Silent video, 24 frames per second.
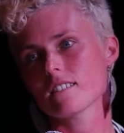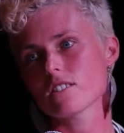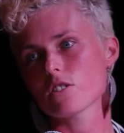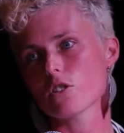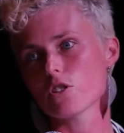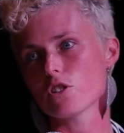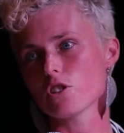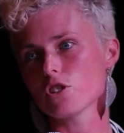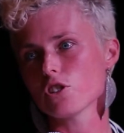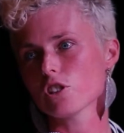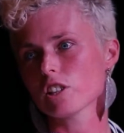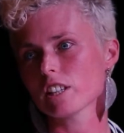
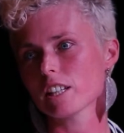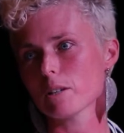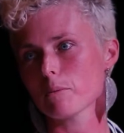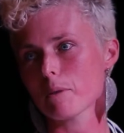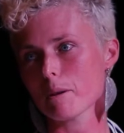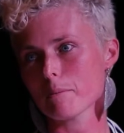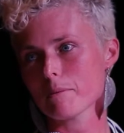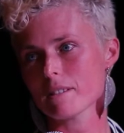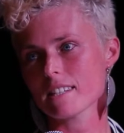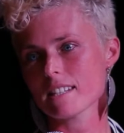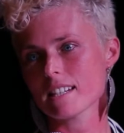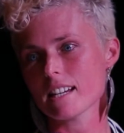So the nuclear
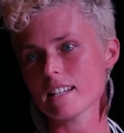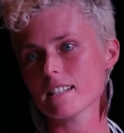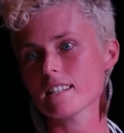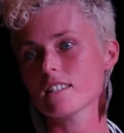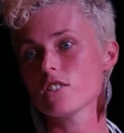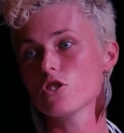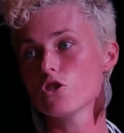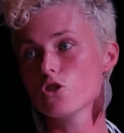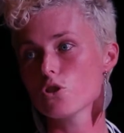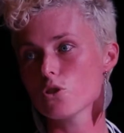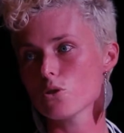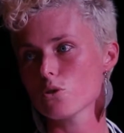weapon states
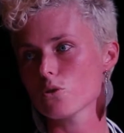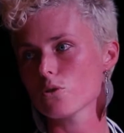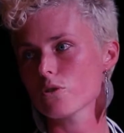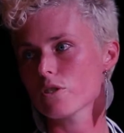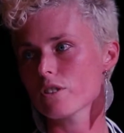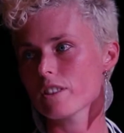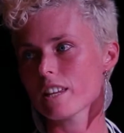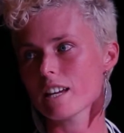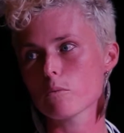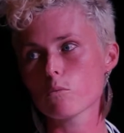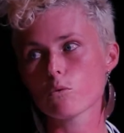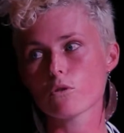knew
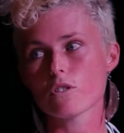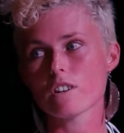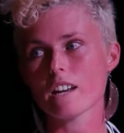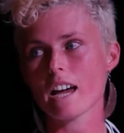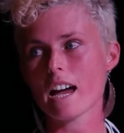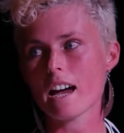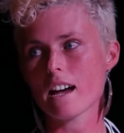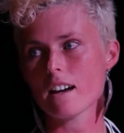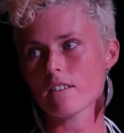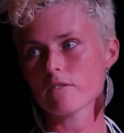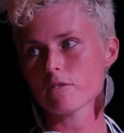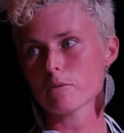that they wouldn't
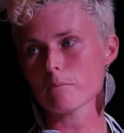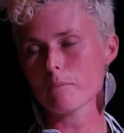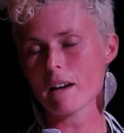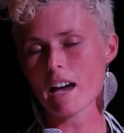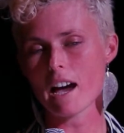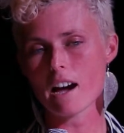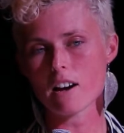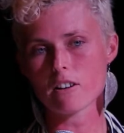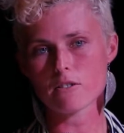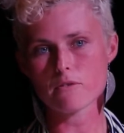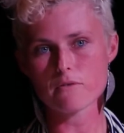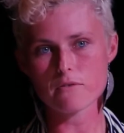have a
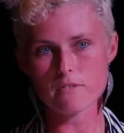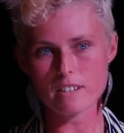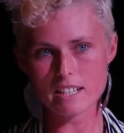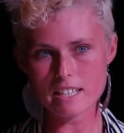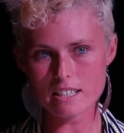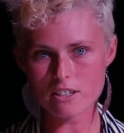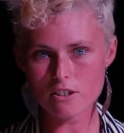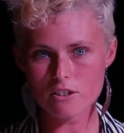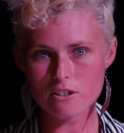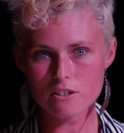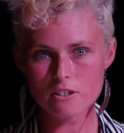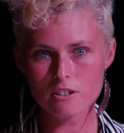power of
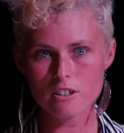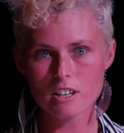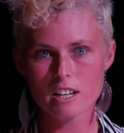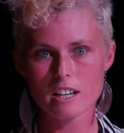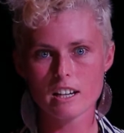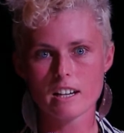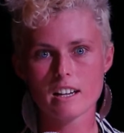veto.